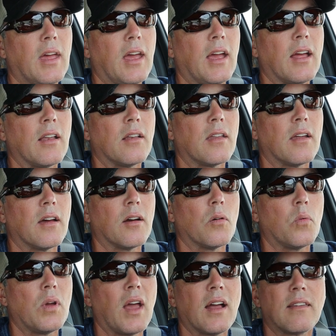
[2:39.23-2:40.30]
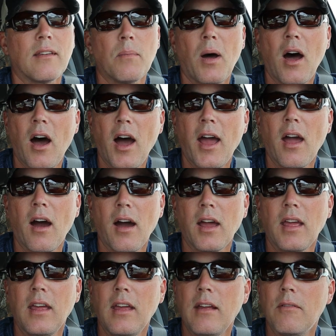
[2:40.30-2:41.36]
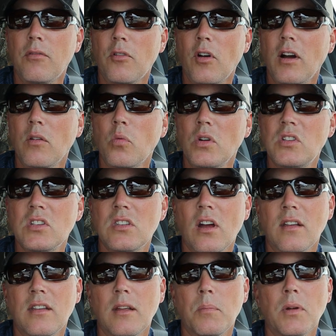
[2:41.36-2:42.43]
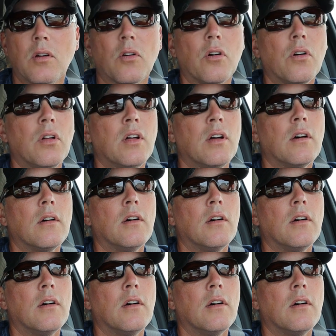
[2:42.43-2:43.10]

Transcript: And we had some high heat for us, which is not typical